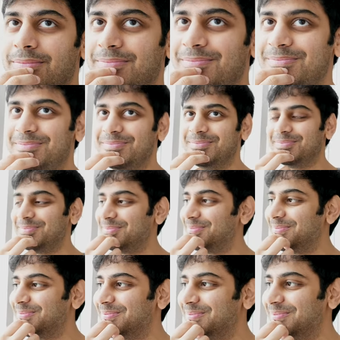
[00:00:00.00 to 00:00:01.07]
Something big,
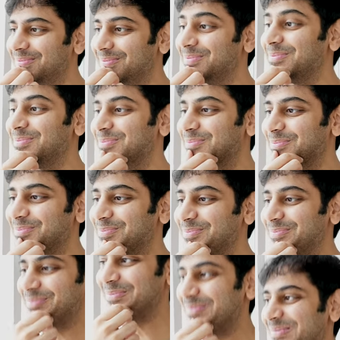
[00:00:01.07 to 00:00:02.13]
yeah? We're actually
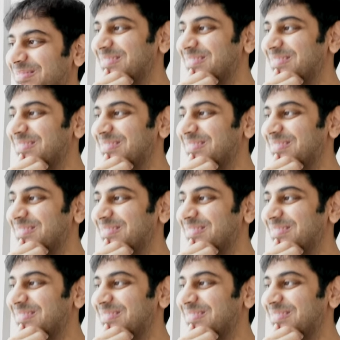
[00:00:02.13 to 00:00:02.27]
trying to see